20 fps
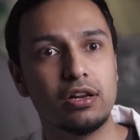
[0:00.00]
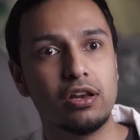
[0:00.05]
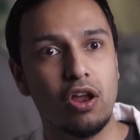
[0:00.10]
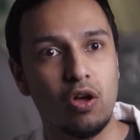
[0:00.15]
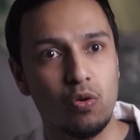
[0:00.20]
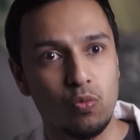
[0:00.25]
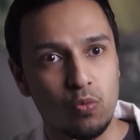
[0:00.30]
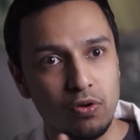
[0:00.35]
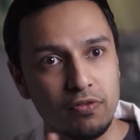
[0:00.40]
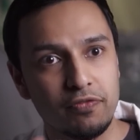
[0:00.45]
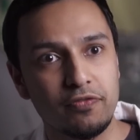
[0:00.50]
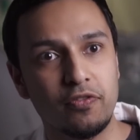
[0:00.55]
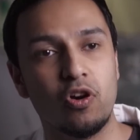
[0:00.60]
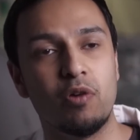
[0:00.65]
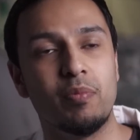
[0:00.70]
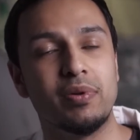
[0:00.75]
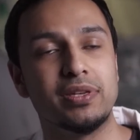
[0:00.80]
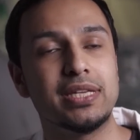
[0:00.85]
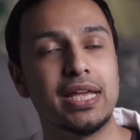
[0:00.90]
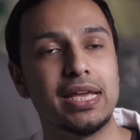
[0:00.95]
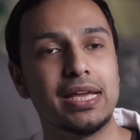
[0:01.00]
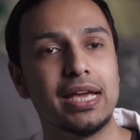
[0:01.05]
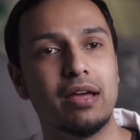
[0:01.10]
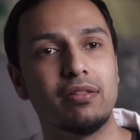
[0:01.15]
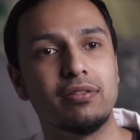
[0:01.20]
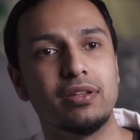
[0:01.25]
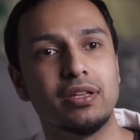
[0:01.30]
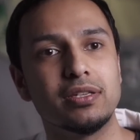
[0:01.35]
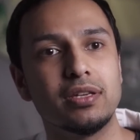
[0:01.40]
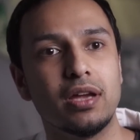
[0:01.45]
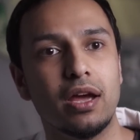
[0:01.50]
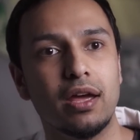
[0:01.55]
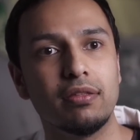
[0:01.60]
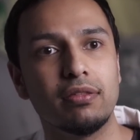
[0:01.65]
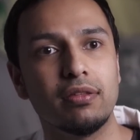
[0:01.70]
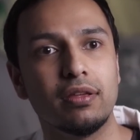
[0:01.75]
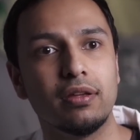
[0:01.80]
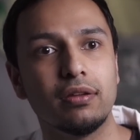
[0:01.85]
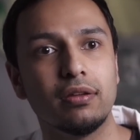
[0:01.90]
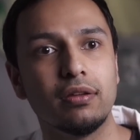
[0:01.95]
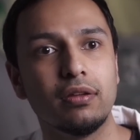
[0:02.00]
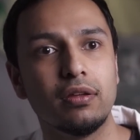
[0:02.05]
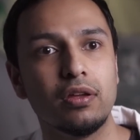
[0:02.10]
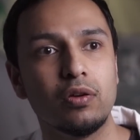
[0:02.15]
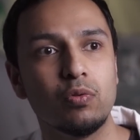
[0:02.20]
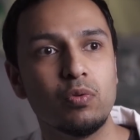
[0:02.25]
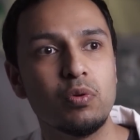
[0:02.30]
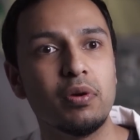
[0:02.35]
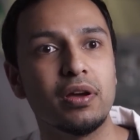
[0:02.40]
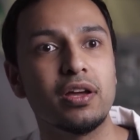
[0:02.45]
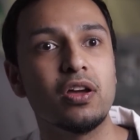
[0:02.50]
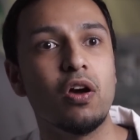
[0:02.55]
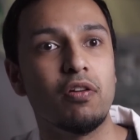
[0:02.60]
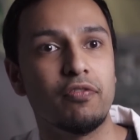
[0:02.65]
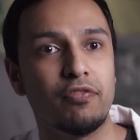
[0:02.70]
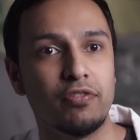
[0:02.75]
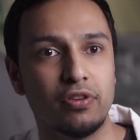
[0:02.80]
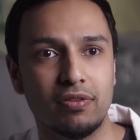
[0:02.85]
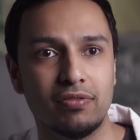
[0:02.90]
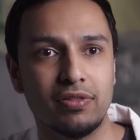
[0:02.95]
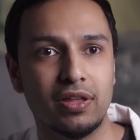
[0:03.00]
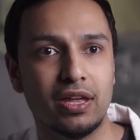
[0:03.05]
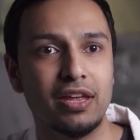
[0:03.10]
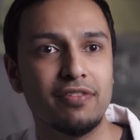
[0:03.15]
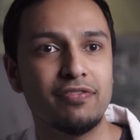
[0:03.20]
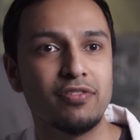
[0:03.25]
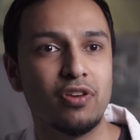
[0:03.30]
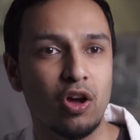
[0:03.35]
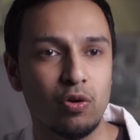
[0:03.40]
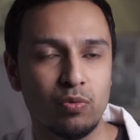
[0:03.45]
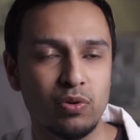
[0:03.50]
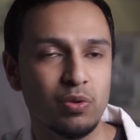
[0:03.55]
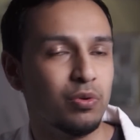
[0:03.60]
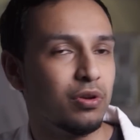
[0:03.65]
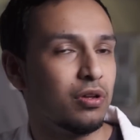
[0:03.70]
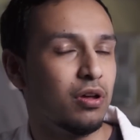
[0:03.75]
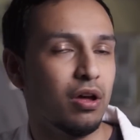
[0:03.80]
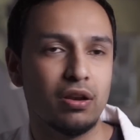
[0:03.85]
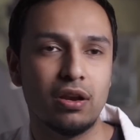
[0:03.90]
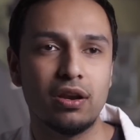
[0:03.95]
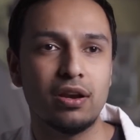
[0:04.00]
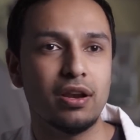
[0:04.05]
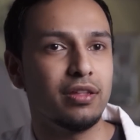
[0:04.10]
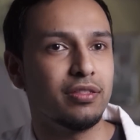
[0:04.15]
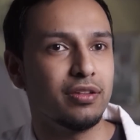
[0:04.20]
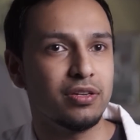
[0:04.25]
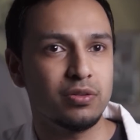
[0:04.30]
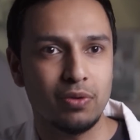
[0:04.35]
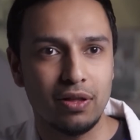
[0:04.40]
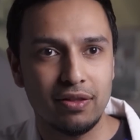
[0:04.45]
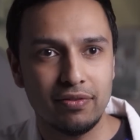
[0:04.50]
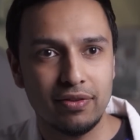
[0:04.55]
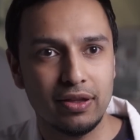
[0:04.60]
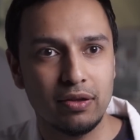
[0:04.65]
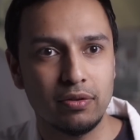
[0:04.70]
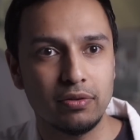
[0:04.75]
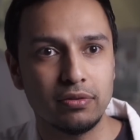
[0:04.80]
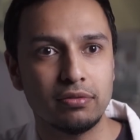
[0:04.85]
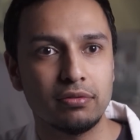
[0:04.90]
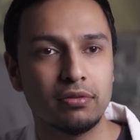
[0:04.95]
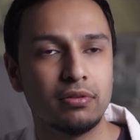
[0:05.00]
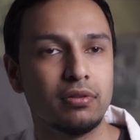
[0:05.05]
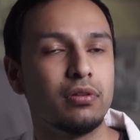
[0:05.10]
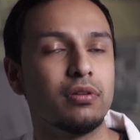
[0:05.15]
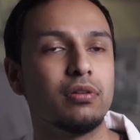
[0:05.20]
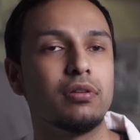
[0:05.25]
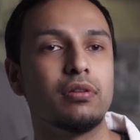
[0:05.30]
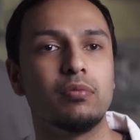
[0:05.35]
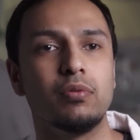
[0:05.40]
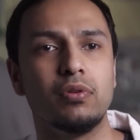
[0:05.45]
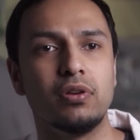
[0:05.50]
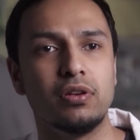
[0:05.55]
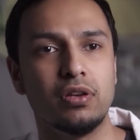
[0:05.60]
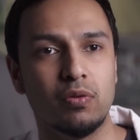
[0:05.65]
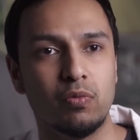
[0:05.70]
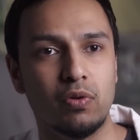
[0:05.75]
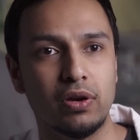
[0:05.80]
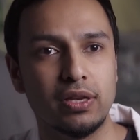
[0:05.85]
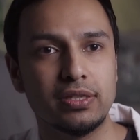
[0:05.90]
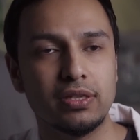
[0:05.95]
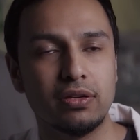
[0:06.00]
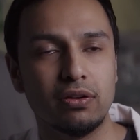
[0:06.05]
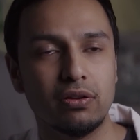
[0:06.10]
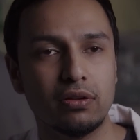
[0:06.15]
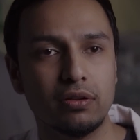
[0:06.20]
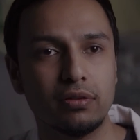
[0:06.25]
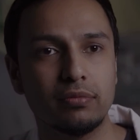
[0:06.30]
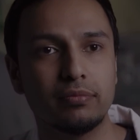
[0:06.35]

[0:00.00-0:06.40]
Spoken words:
Clot would form and take out the entire thing. We were confident of that. If not, we would have gone another 12 hours. Would have done what it took.